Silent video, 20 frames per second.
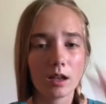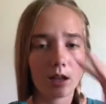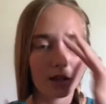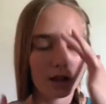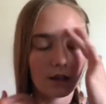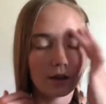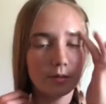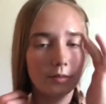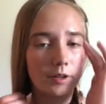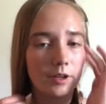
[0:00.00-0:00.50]

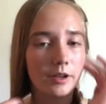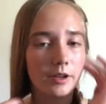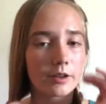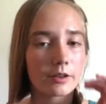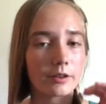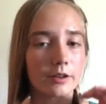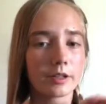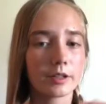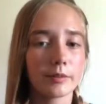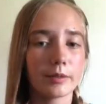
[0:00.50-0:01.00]
And we are going
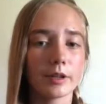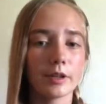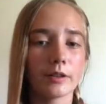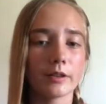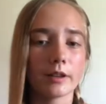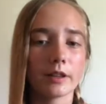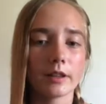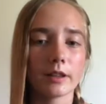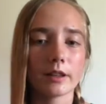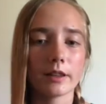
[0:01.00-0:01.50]
to be doing
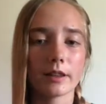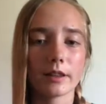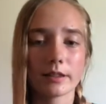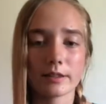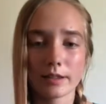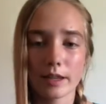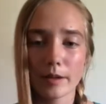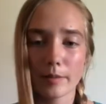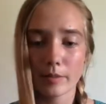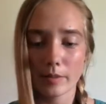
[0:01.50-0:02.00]
the
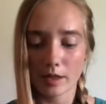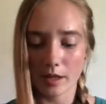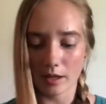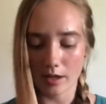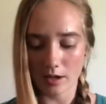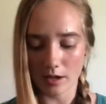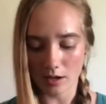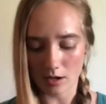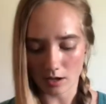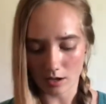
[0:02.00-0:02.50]
same thing
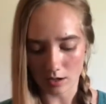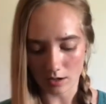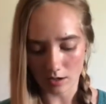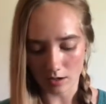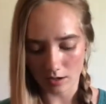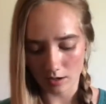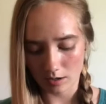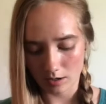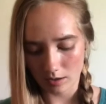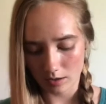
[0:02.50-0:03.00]
on
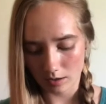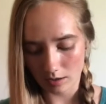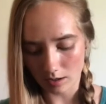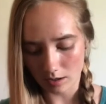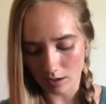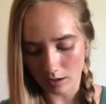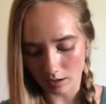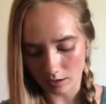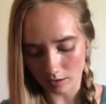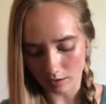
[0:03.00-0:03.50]
the
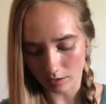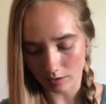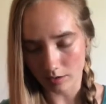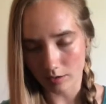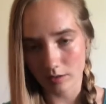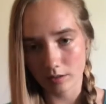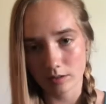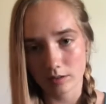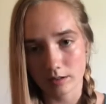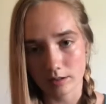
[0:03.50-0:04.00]
other
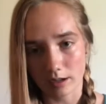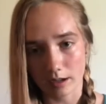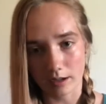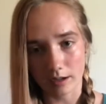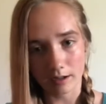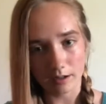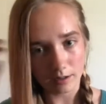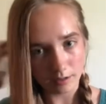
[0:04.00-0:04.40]
side.